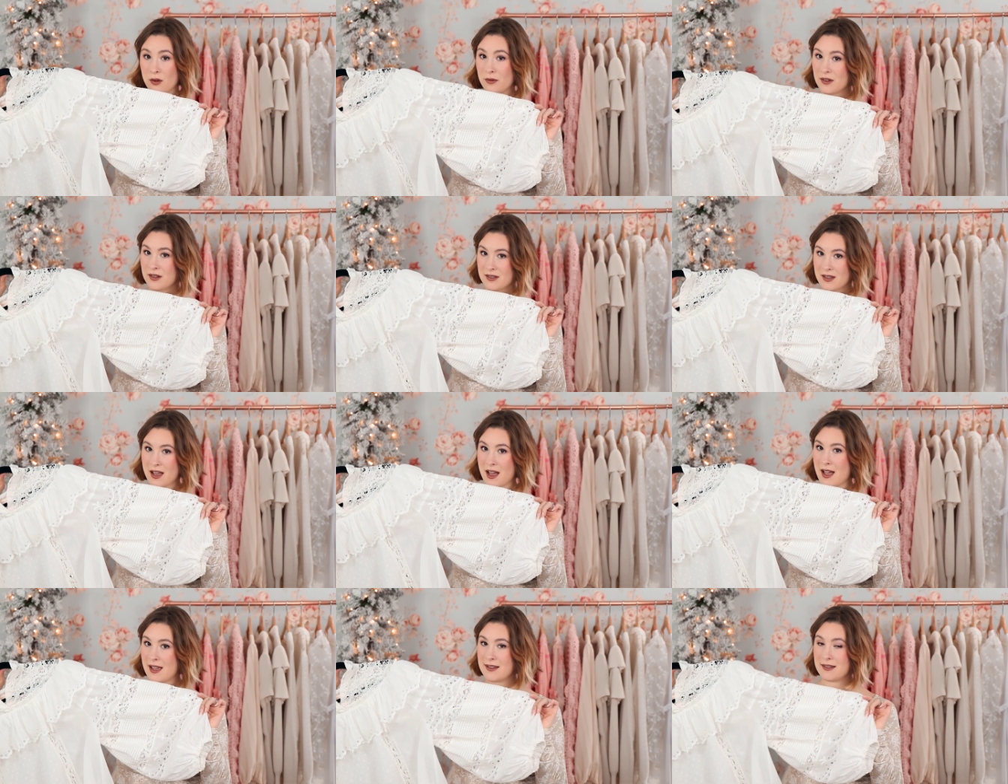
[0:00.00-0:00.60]

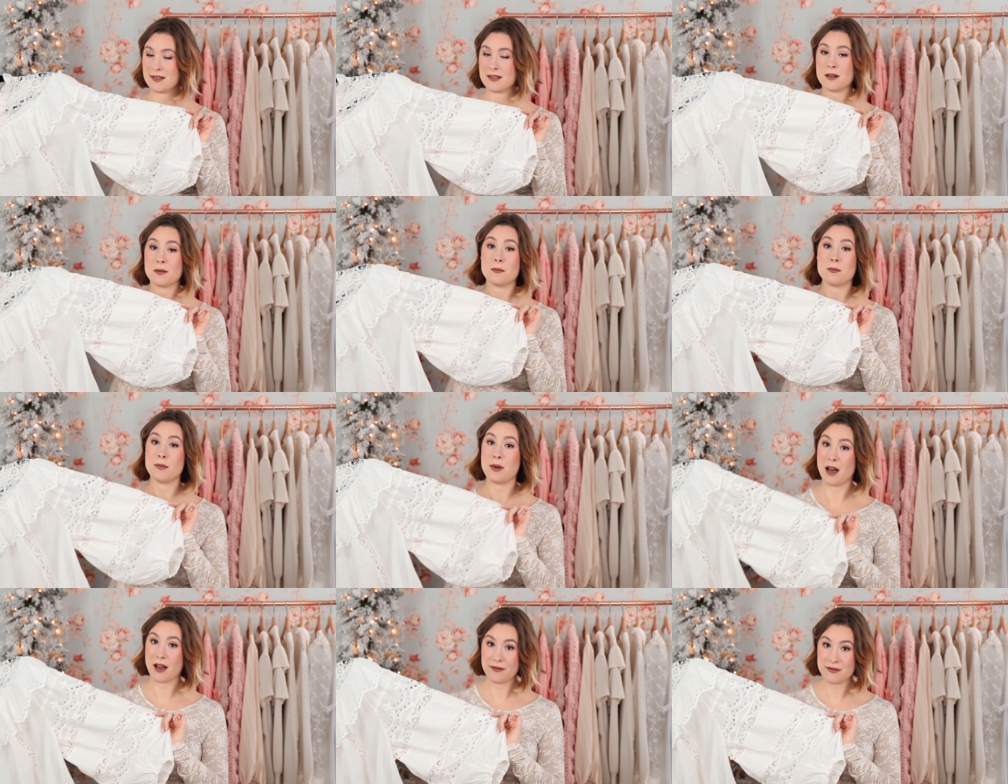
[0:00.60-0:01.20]
oversized
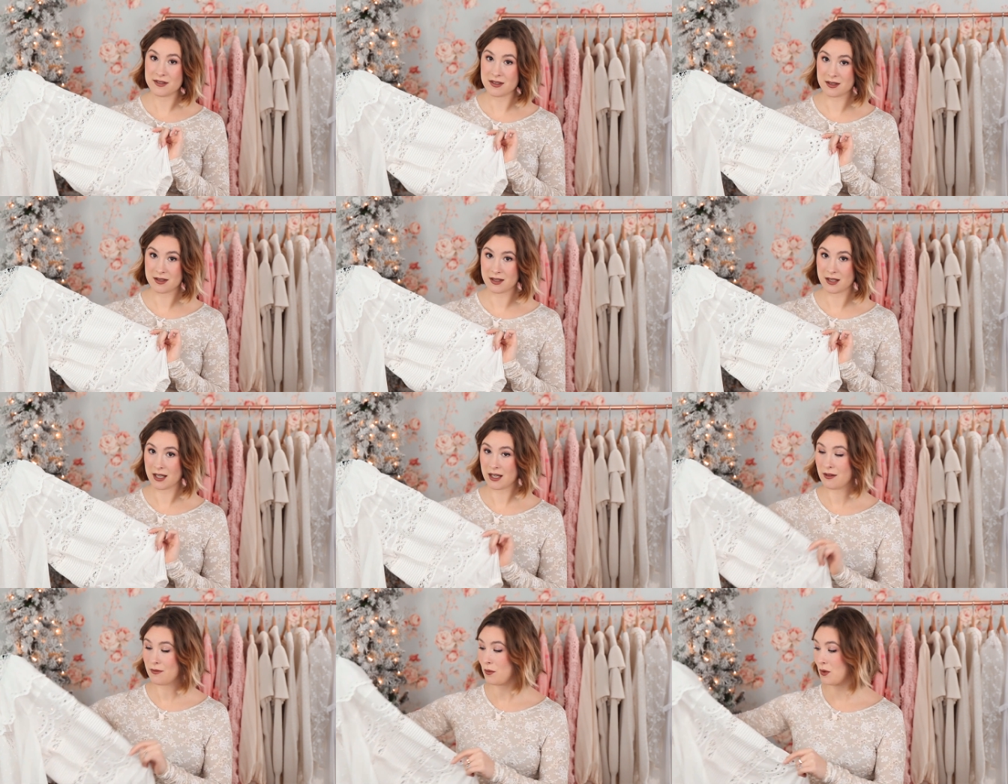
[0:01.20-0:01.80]
puff
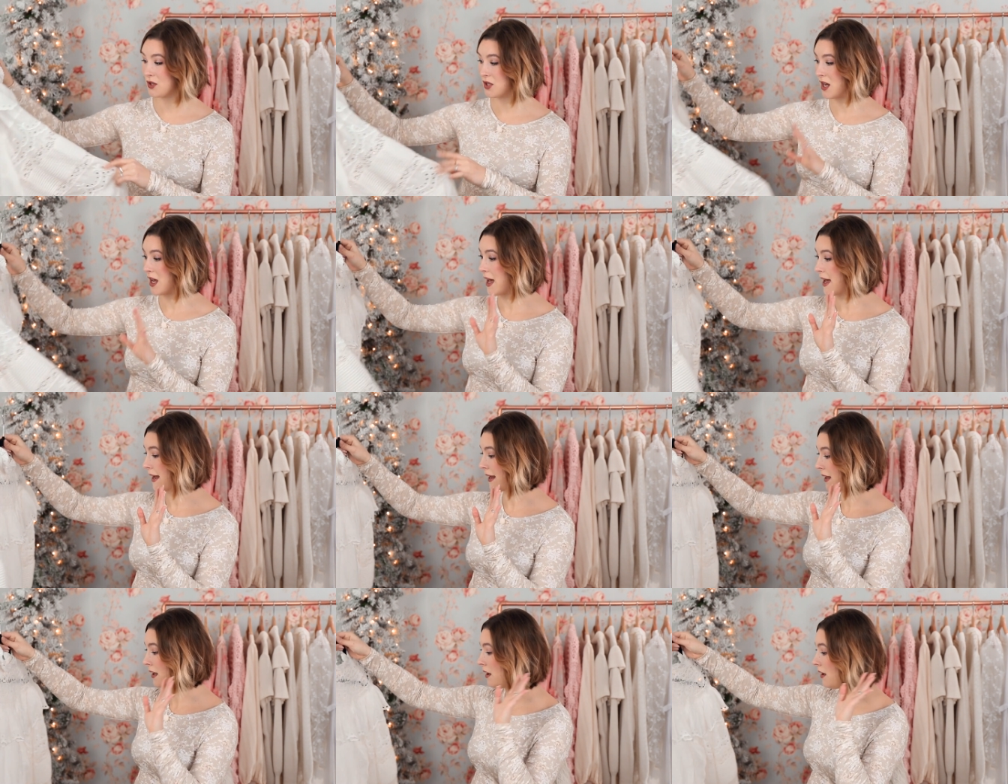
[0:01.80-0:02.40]
sleeve, which
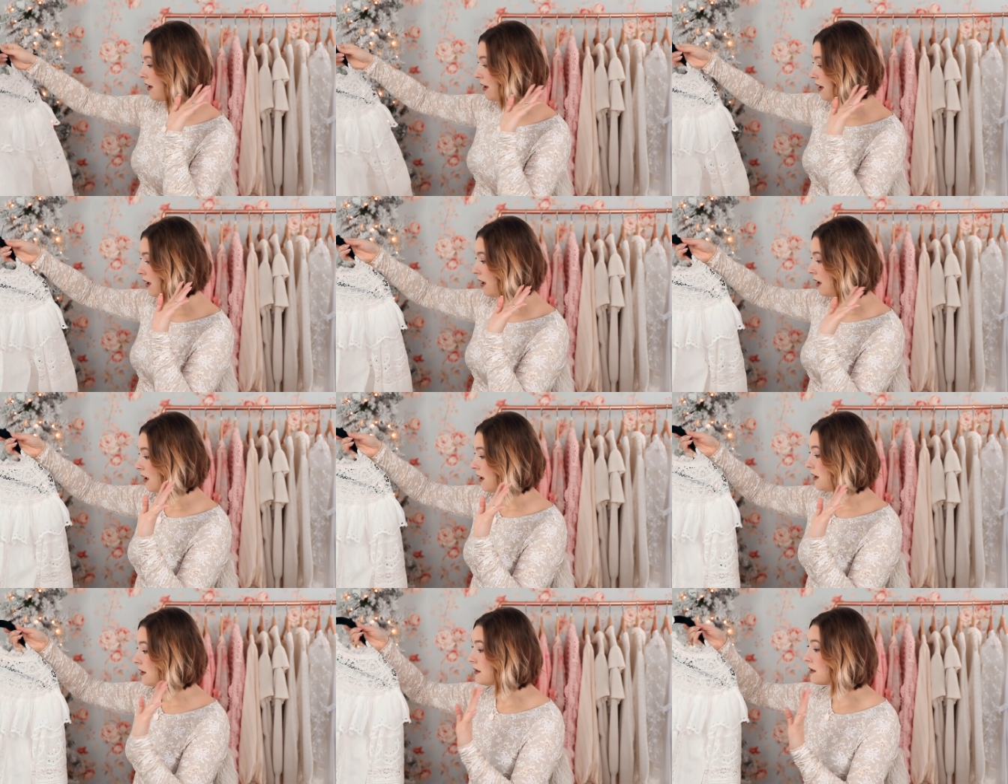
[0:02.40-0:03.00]
I
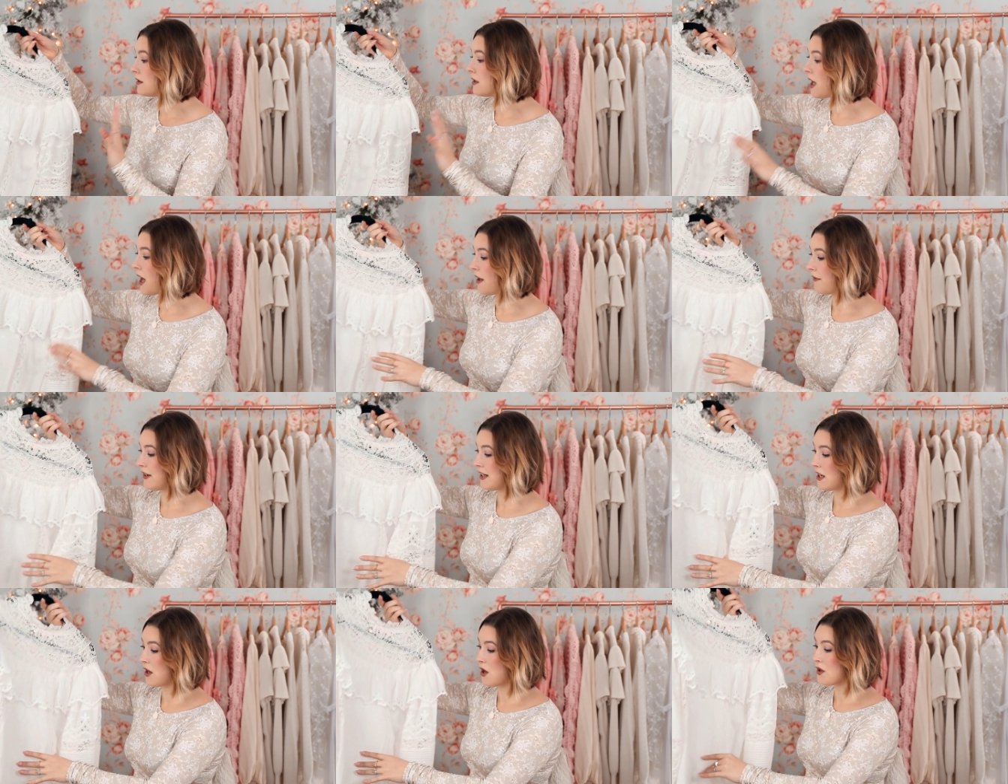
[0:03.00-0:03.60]

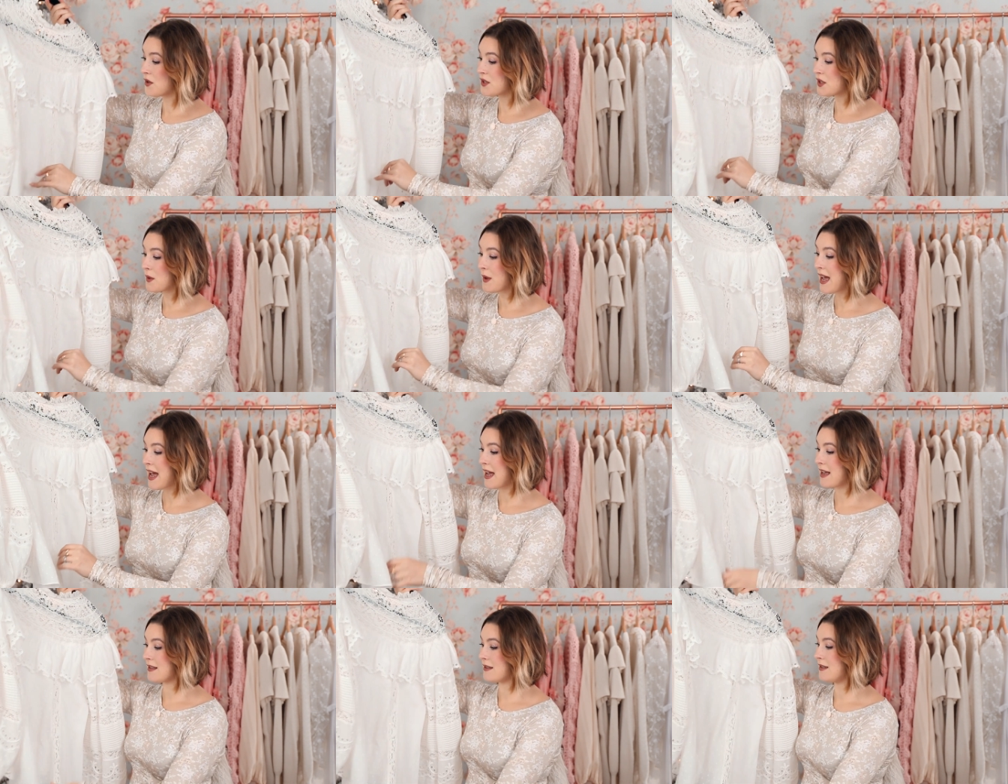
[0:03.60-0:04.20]
love. And it also
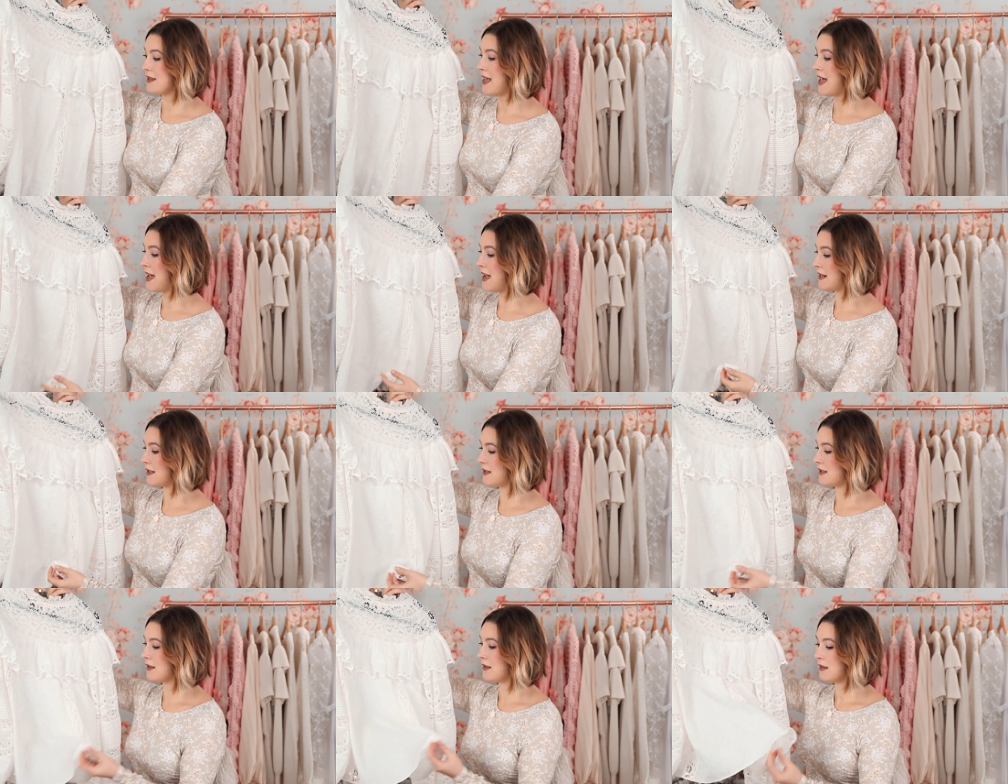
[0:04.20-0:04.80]
has
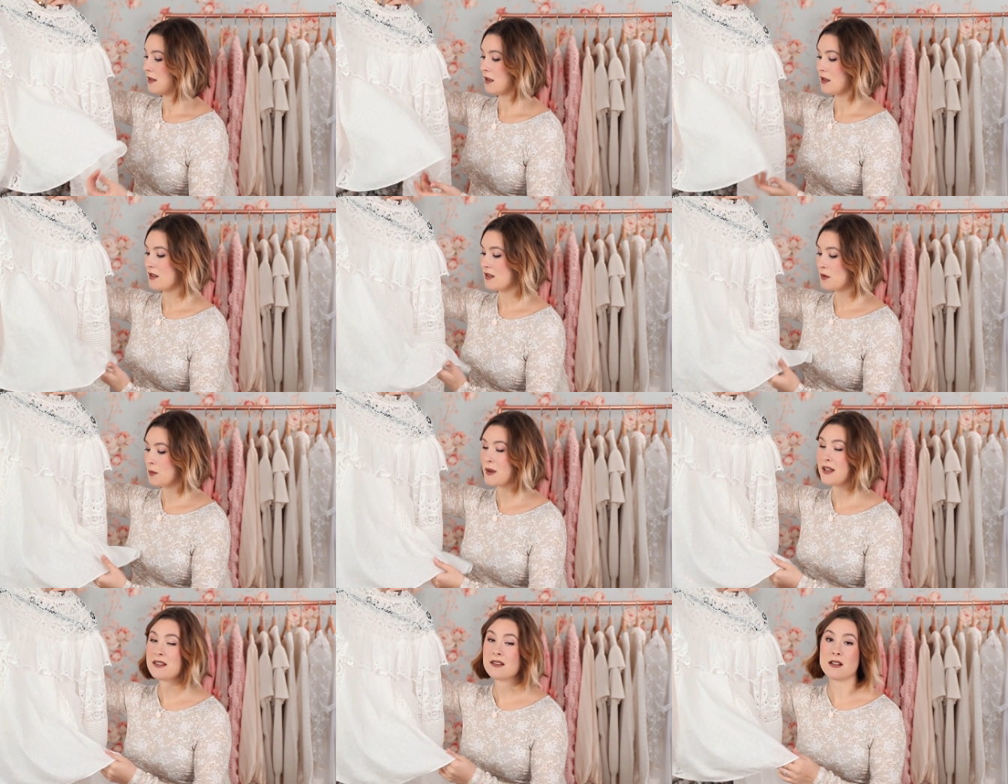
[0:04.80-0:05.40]
that
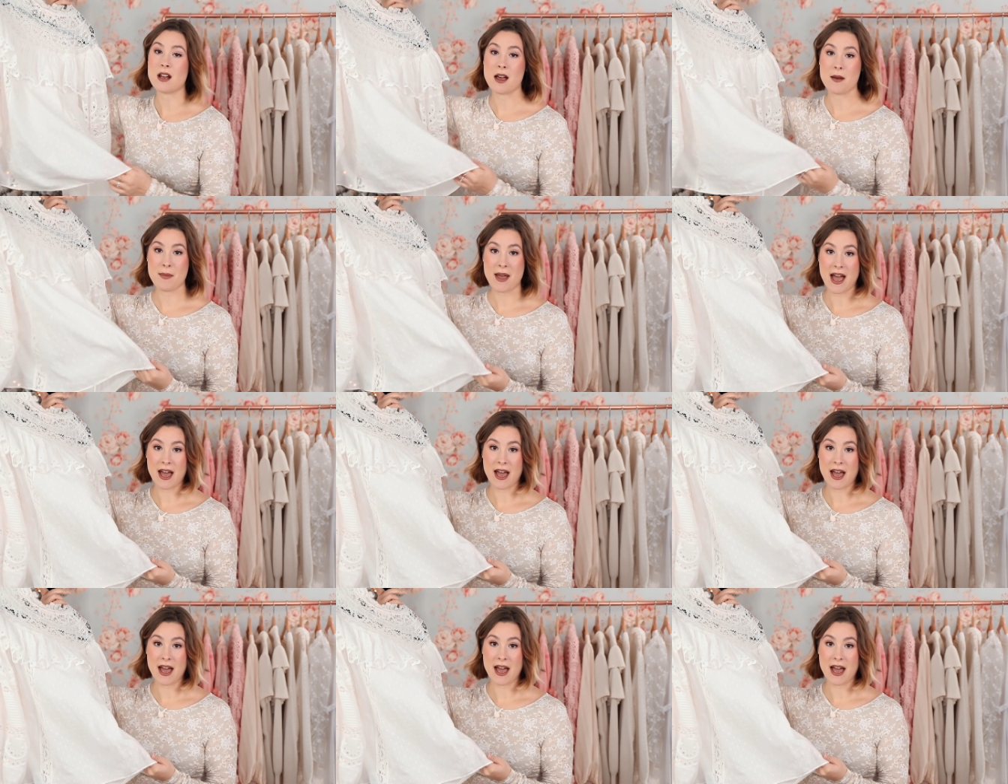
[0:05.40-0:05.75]
Swiss dot